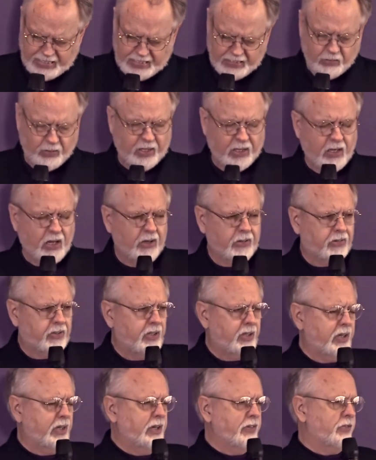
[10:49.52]
Well,
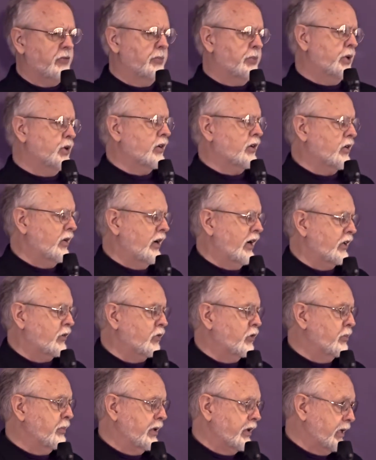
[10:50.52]
hostility from bureaucrats
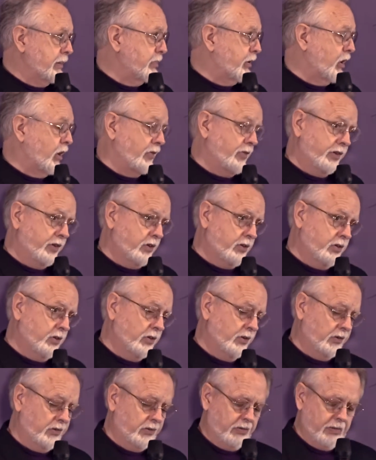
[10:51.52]
was merely par for the
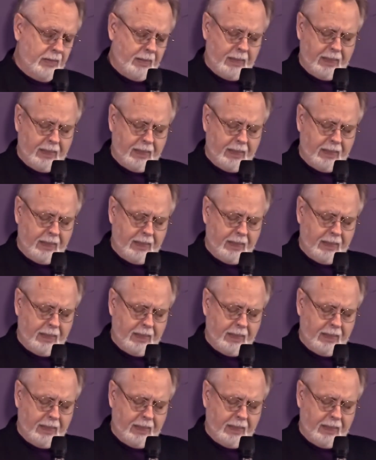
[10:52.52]
course.